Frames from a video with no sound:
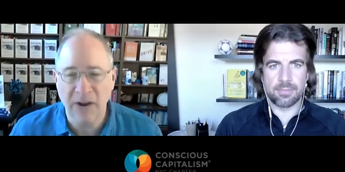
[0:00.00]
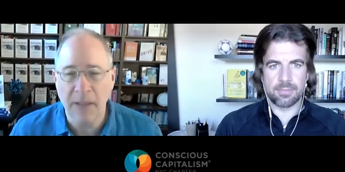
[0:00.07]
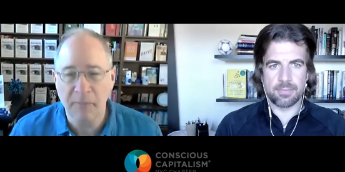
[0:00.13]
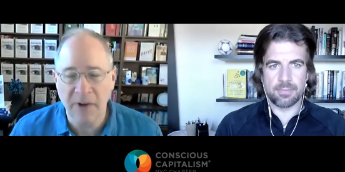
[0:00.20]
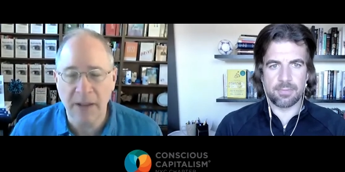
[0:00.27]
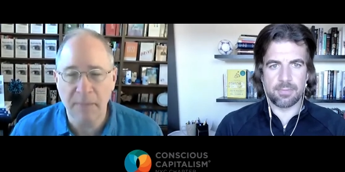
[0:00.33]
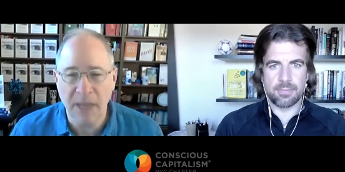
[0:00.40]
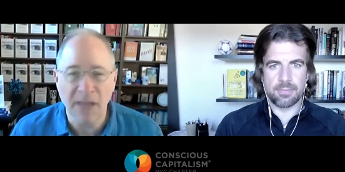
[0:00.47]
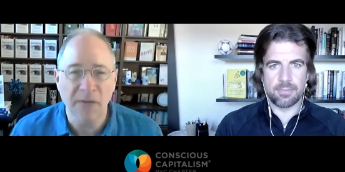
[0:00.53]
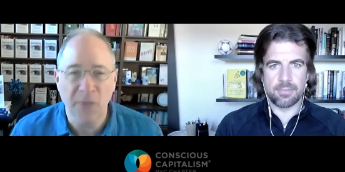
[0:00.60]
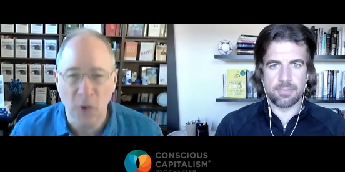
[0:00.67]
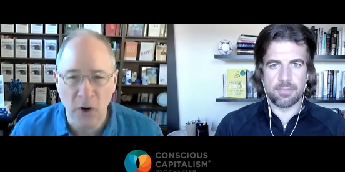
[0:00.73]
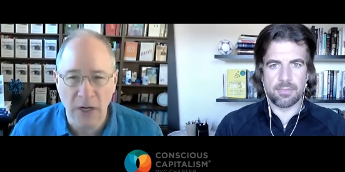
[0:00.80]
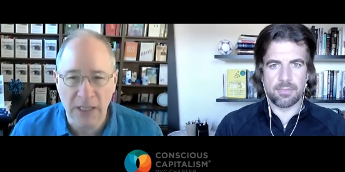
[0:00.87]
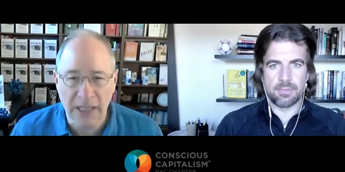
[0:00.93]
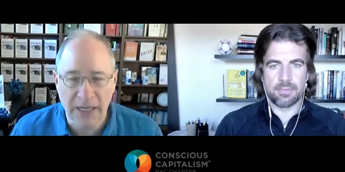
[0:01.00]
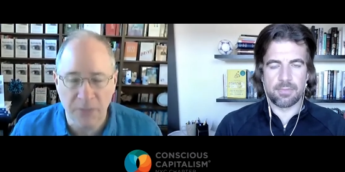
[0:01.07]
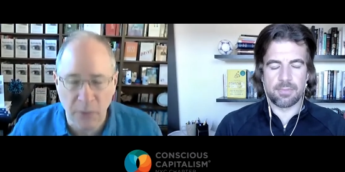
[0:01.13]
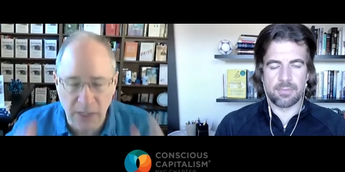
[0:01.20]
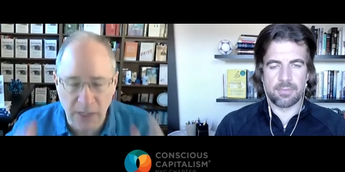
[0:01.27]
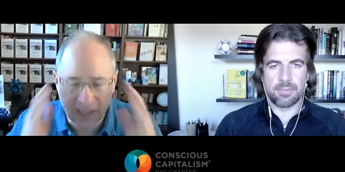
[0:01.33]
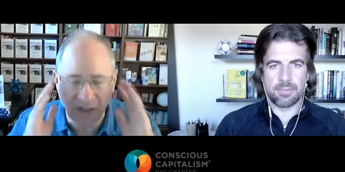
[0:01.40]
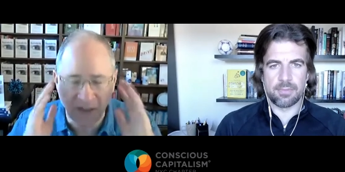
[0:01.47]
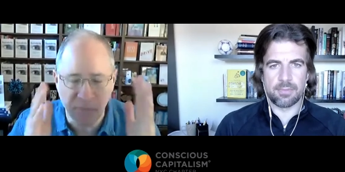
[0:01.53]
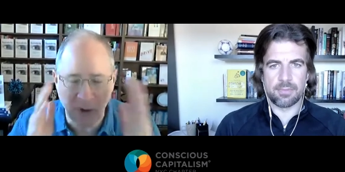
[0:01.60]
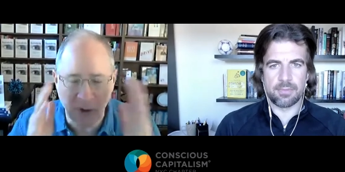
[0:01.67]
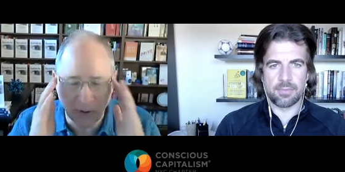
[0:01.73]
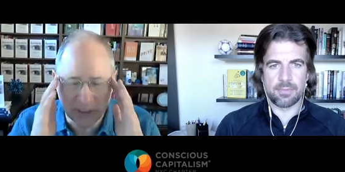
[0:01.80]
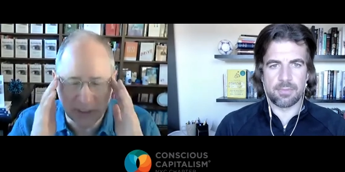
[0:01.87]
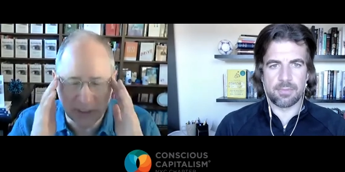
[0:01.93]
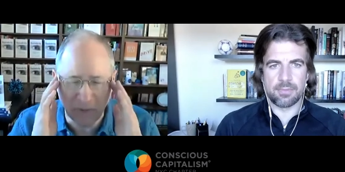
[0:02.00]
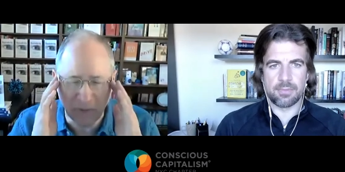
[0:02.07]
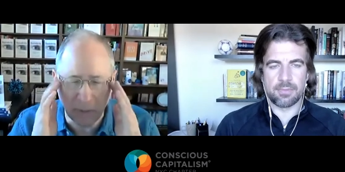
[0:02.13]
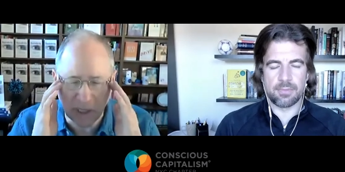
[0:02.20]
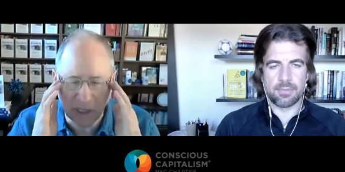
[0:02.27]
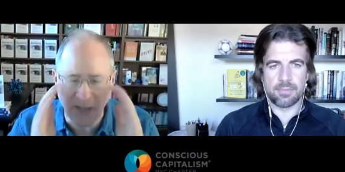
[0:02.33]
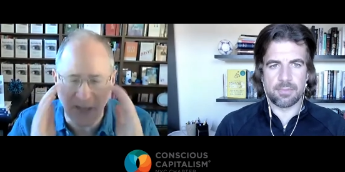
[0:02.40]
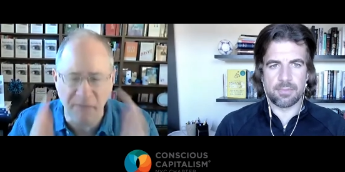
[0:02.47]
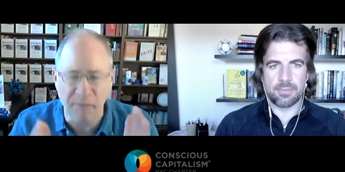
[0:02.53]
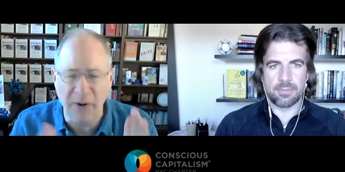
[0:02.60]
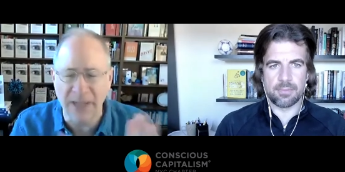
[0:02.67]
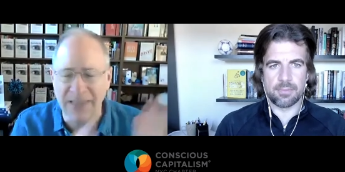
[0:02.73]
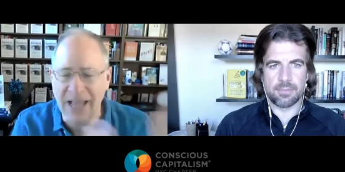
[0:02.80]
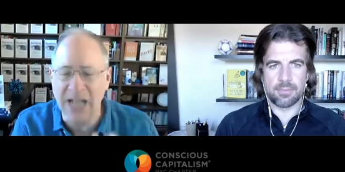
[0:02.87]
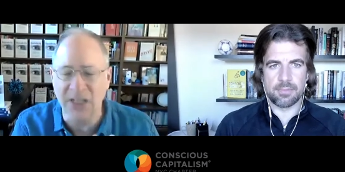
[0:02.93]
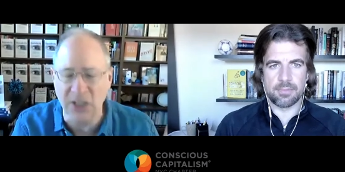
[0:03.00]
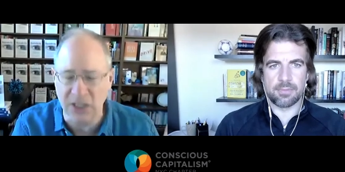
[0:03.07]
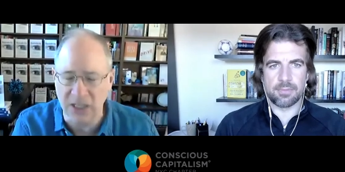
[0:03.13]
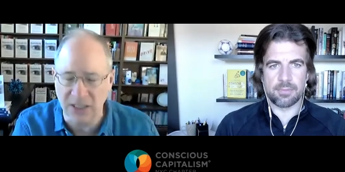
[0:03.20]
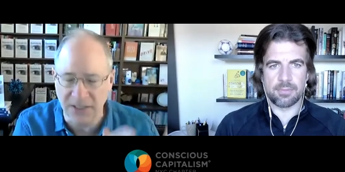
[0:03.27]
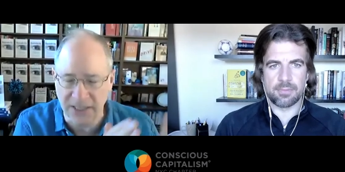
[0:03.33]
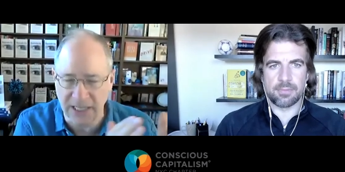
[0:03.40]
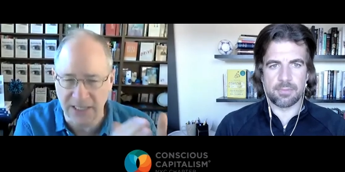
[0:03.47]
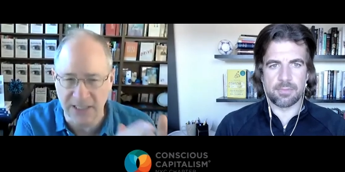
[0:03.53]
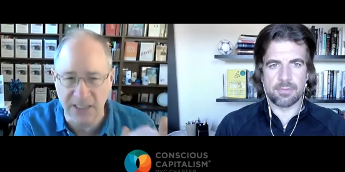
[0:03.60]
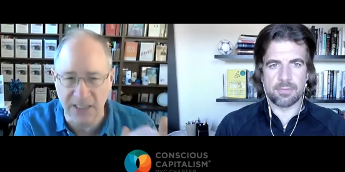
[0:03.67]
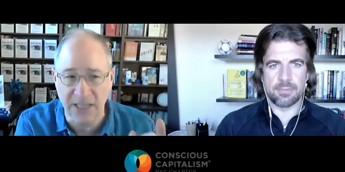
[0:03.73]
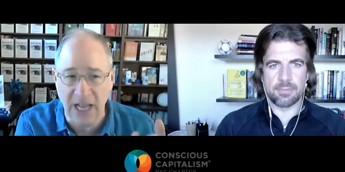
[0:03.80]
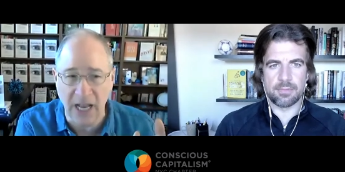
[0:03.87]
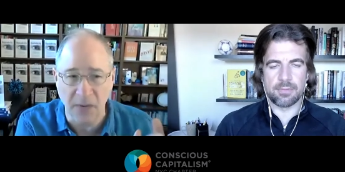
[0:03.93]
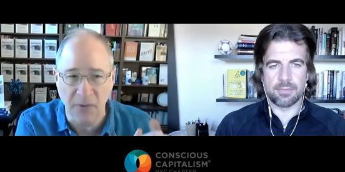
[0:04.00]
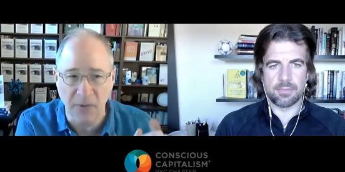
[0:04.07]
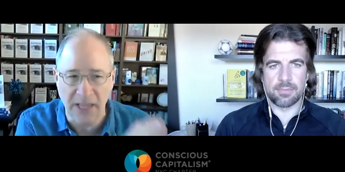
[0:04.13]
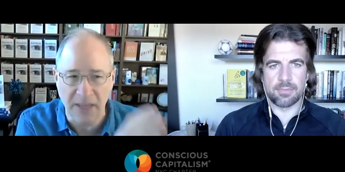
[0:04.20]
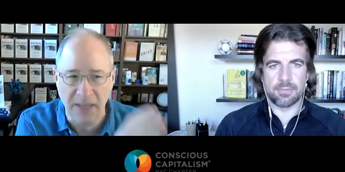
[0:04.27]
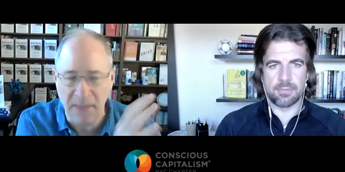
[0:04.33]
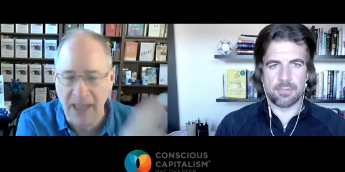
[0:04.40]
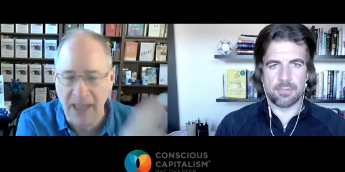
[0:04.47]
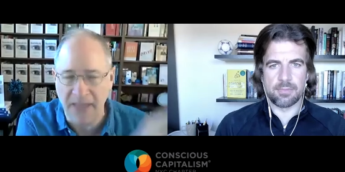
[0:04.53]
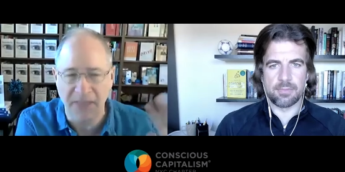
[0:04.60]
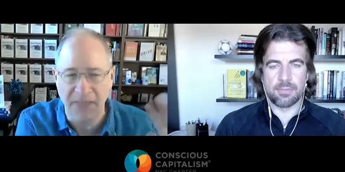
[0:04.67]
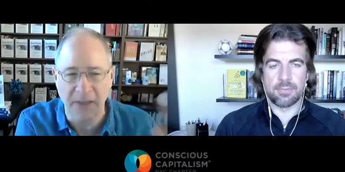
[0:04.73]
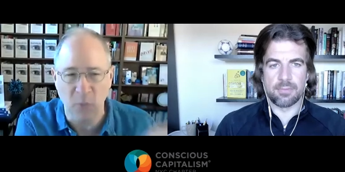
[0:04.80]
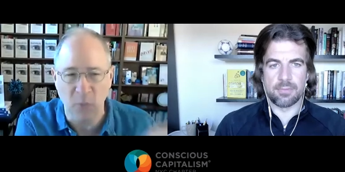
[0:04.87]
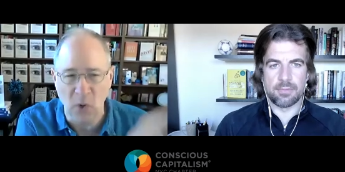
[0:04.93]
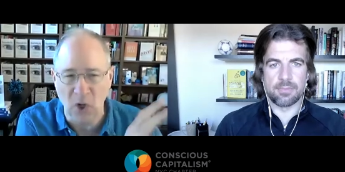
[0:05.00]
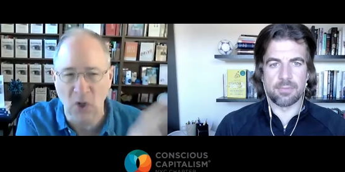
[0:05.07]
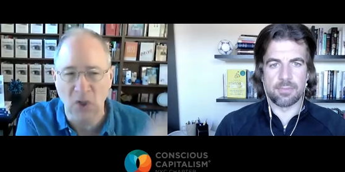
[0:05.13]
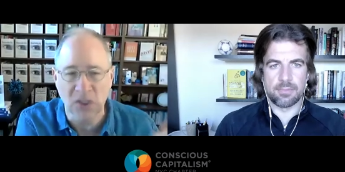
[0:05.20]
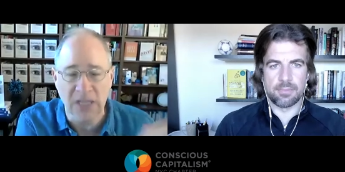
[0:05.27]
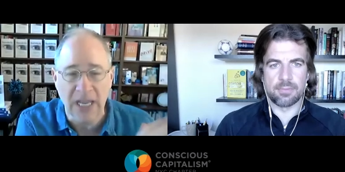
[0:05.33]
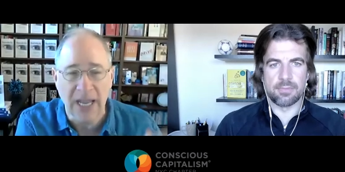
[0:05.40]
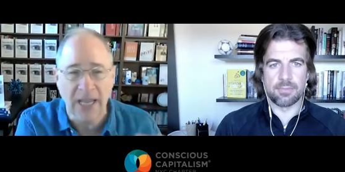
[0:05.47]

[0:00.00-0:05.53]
Speaker 1: brain metaphorically, where left, I always remember left brain logical, so that's the side with like math and words,